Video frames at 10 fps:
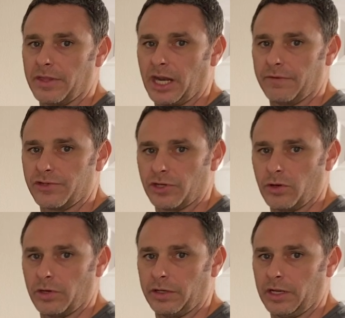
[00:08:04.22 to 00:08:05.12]
that I've
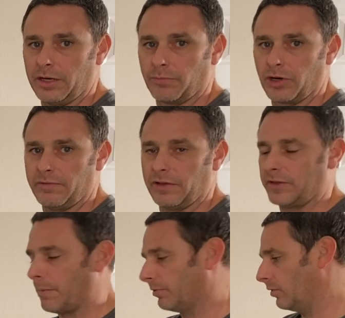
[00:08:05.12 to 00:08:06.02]
shown in, in previous
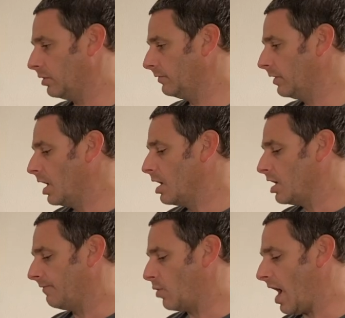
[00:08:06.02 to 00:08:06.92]
episodes.
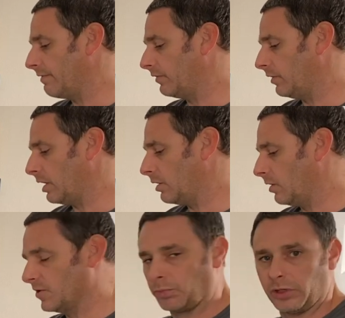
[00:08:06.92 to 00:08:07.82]
If you haven't seen
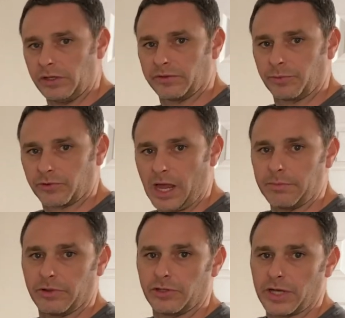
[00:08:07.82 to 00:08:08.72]
those, please
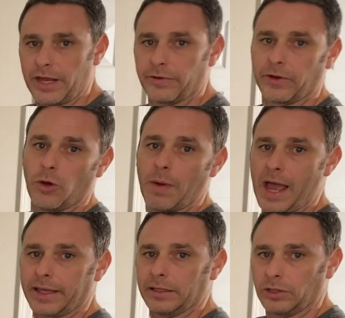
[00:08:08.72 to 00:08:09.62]
subscribe to the channel, go
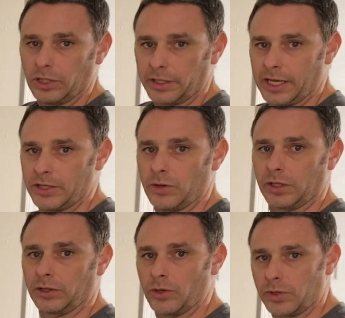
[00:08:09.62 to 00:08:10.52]
back and look, and you
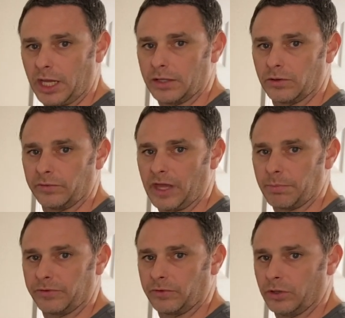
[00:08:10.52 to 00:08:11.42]
can locate those
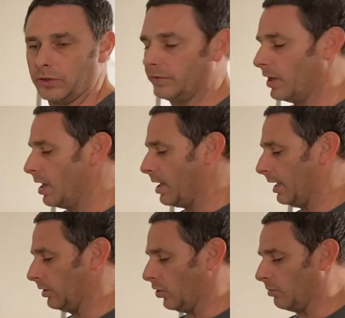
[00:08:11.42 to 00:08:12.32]
episodes
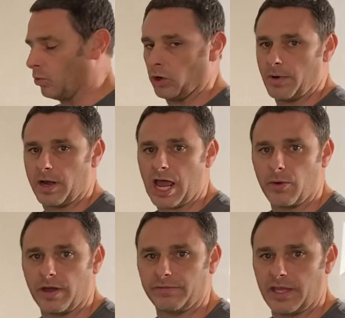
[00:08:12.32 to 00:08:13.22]
and learn more about
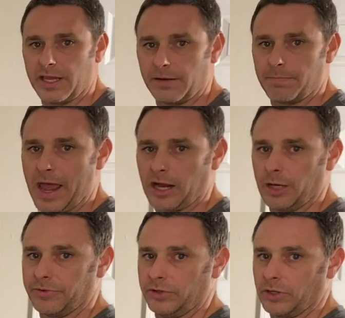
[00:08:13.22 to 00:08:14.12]
how I've taken
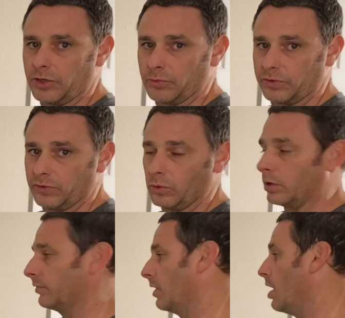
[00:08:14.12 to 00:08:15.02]
backups and done
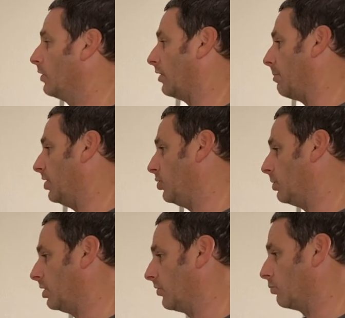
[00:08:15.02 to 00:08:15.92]
restores. So I'm gonna
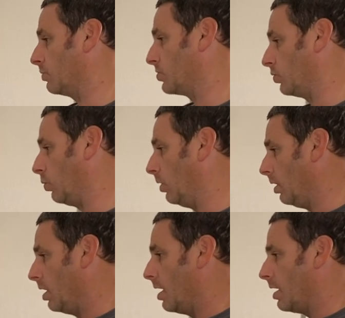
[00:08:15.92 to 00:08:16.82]
do another
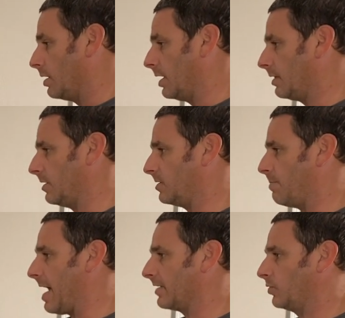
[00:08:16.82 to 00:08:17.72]
restore, get
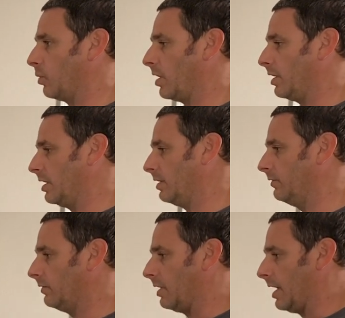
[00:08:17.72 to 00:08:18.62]
this back to where it
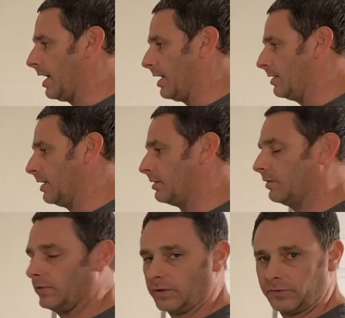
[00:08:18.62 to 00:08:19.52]
is, and get
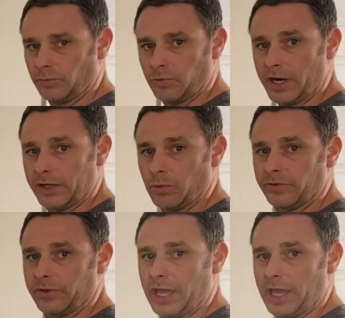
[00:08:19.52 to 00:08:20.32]
the system running once